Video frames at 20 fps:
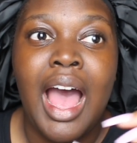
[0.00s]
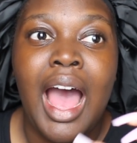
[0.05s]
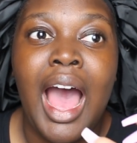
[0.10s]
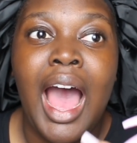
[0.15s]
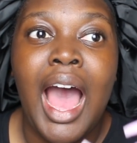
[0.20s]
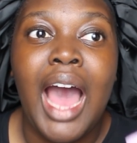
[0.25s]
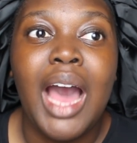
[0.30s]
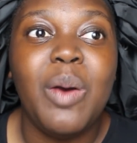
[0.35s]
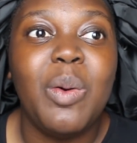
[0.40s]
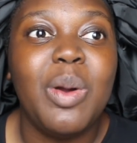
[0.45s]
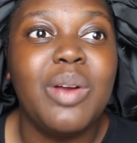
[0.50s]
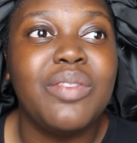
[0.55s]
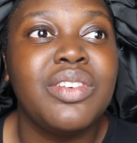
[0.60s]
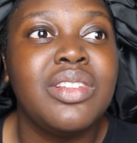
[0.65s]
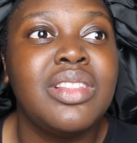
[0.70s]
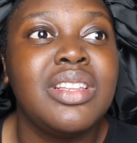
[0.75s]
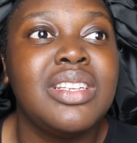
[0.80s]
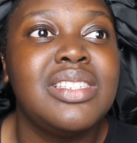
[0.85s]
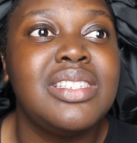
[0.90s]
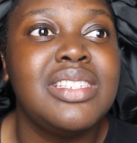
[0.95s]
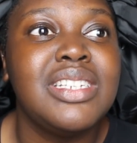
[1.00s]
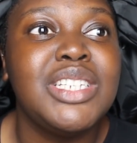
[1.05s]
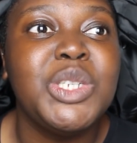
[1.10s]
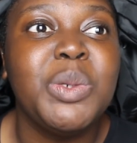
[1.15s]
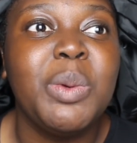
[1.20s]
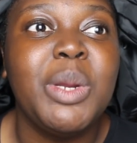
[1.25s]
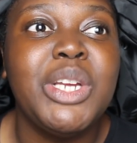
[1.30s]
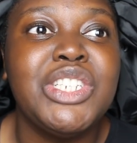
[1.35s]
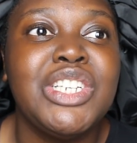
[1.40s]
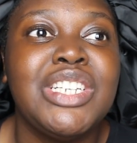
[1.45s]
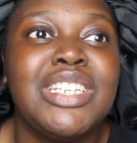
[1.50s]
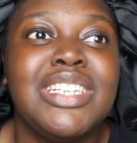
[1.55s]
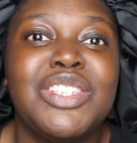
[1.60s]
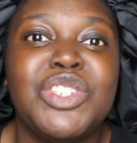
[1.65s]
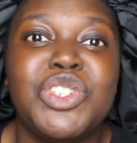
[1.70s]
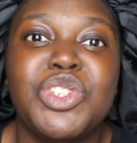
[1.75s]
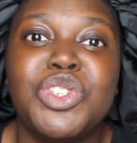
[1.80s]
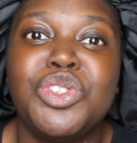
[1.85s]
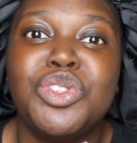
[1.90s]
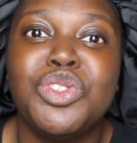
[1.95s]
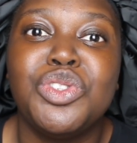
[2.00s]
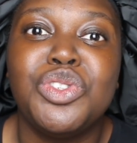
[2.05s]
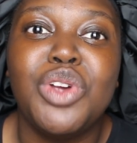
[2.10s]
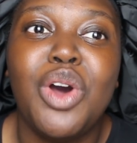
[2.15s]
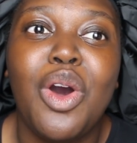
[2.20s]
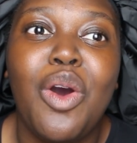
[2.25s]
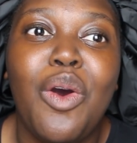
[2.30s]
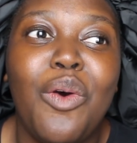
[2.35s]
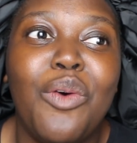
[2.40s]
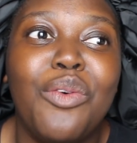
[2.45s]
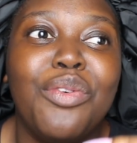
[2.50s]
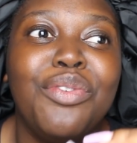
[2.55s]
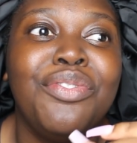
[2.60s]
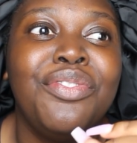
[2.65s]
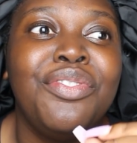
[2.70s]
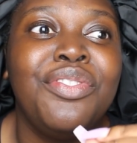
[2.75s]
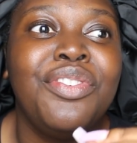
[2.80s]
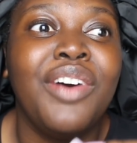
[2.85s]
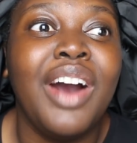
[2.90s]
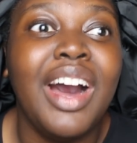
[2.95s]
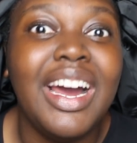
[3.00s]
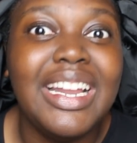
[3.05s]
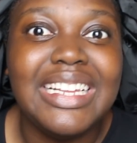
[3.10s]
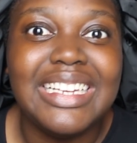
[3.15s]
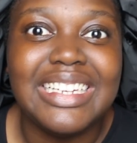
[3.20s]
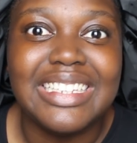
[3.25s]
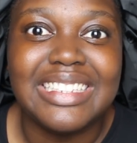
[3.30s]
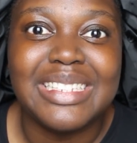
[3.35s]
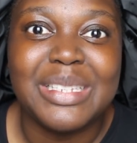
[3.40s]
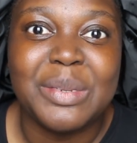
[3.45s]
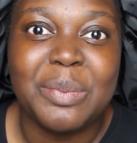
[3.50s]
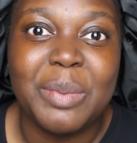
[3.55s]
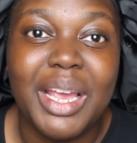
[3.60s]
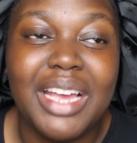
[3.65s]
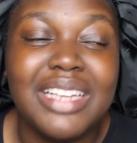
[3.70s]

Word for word: However, the situation is just so funny to me.